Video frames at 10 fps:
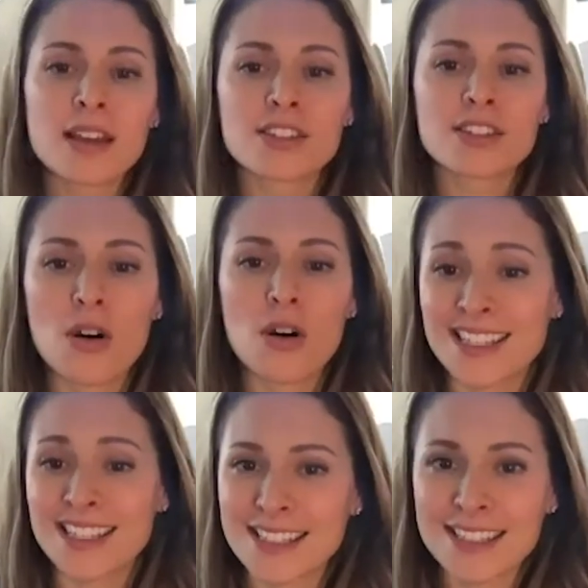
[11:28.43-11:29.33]
So
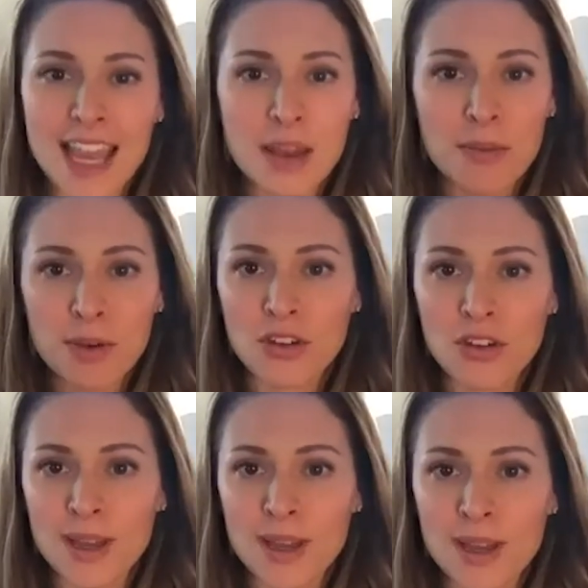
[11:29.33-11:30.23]
it's the same with
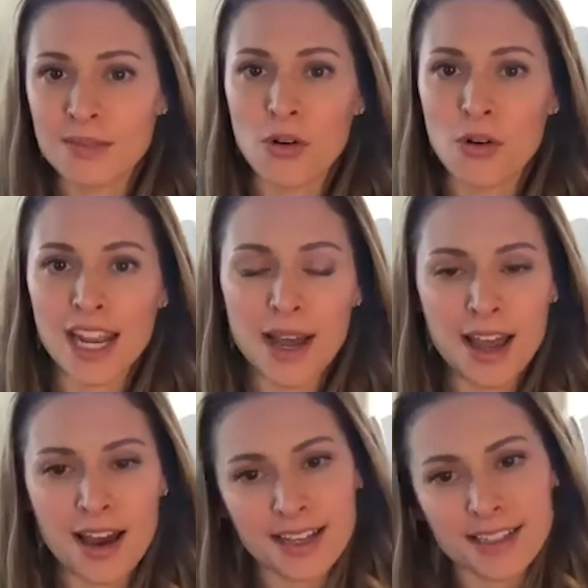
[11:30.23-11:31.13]
humans. The more
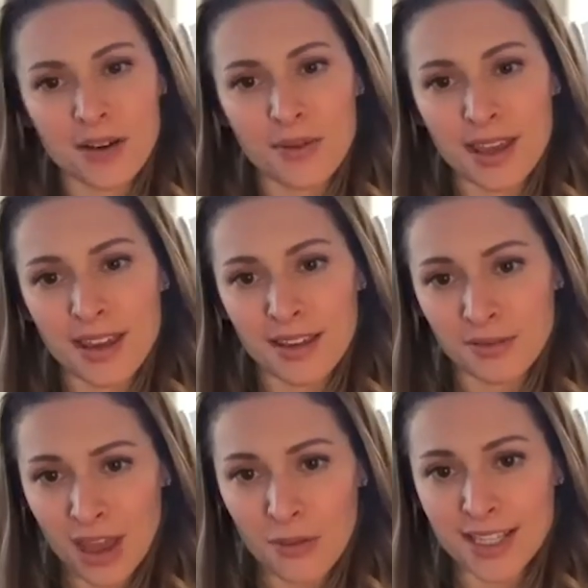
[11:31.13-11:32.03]
antibiotics that
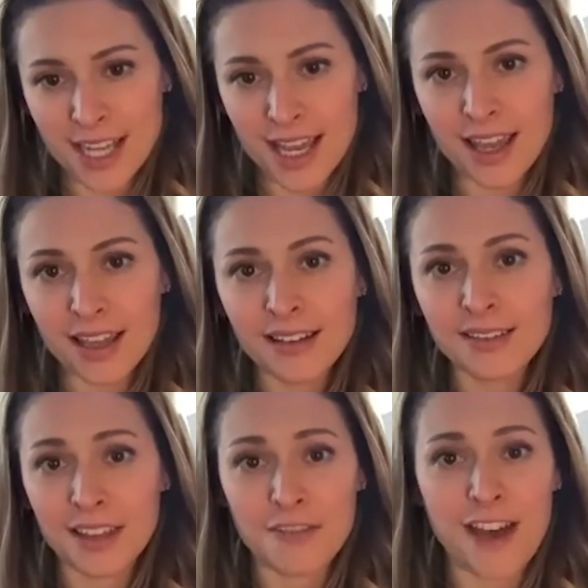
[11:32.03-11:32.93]
we take
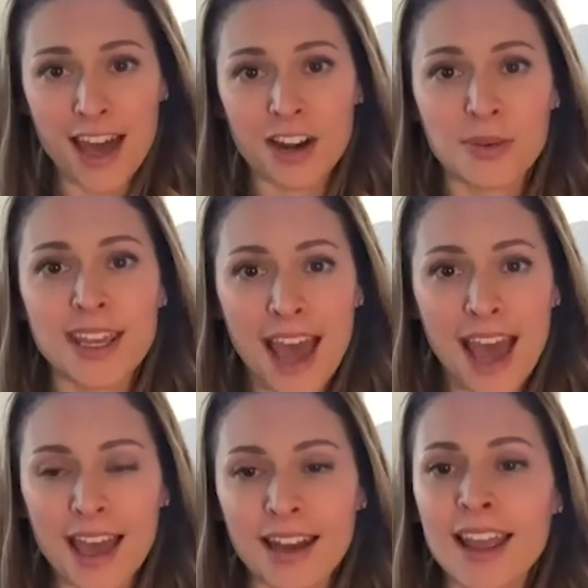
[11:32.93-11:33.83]
in, the fatter we
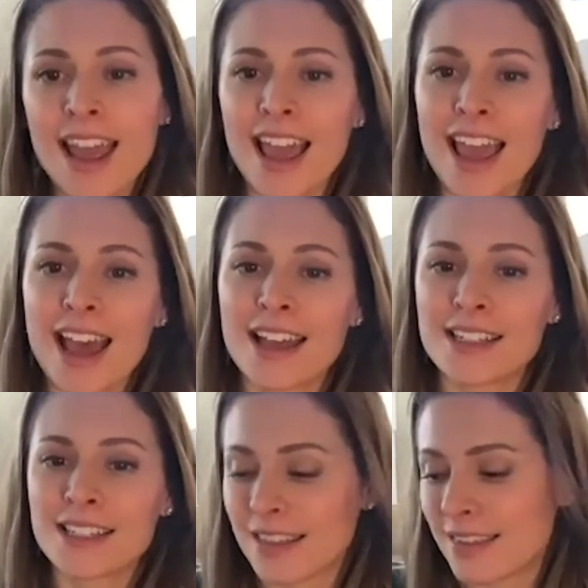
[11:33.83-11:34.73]
get.
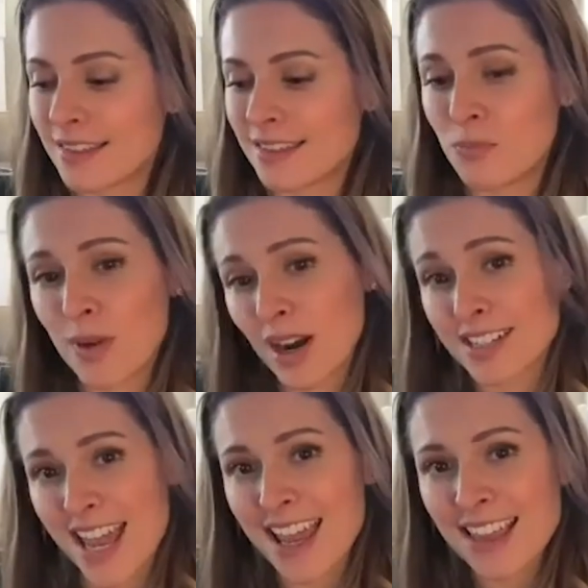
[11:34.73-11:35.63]
And we're
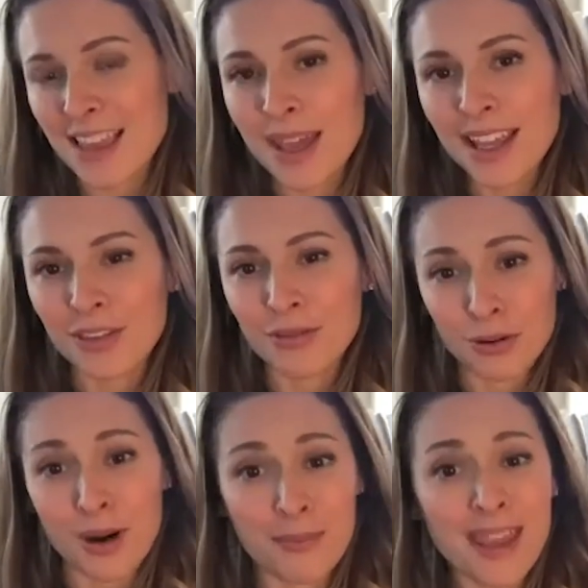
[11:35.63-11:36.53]
taking them in
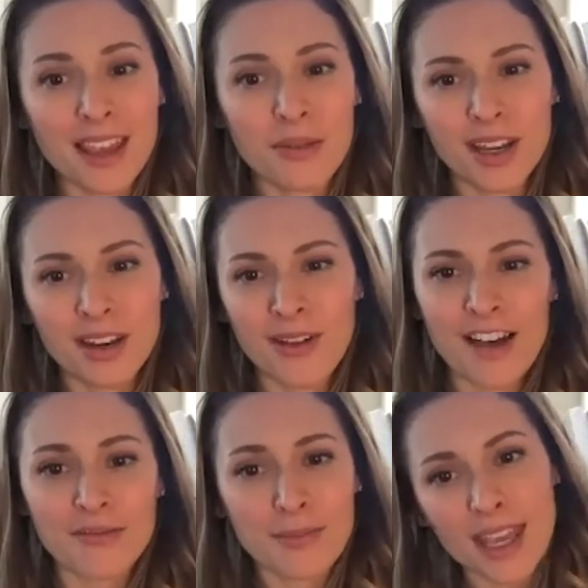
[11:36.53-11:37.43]
through our meat. When you
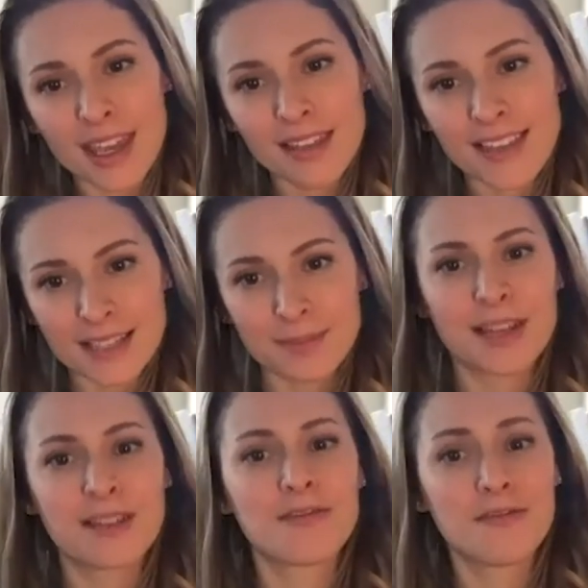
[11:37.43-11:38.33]
have meat that's
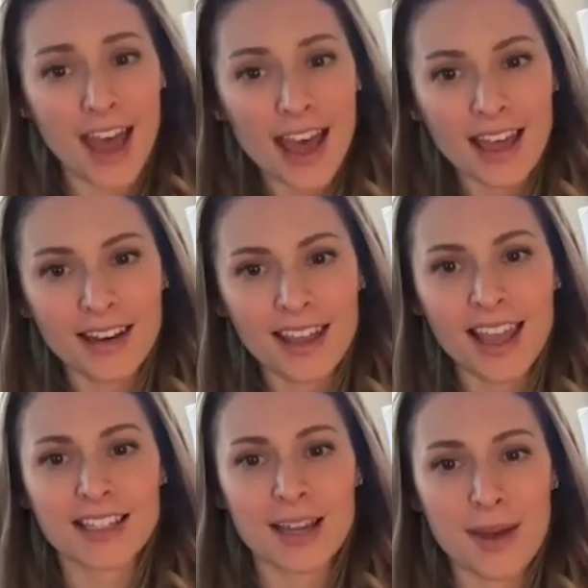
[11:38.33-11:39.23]
been fed
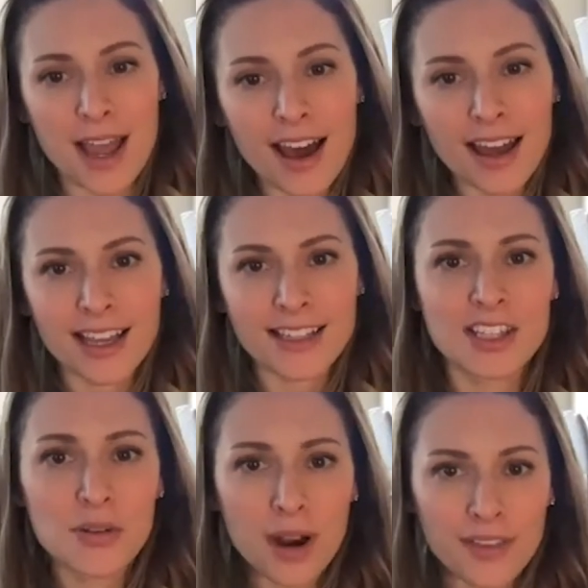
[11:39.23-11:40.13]
antibiotics,
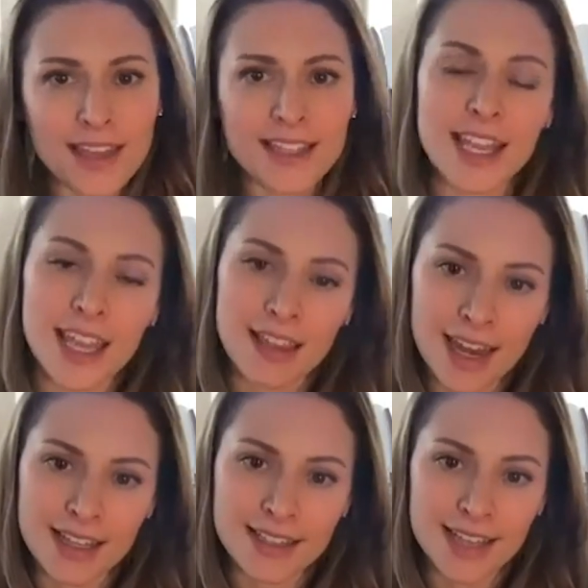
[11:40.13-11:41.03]
you are then taking
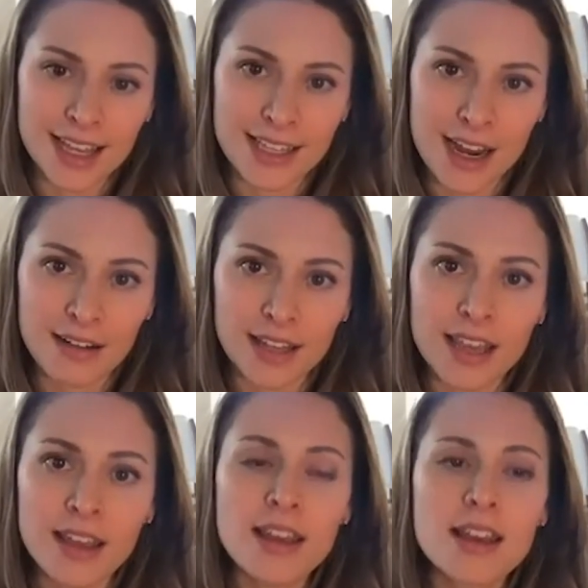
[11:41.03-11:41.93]
that in secondarily.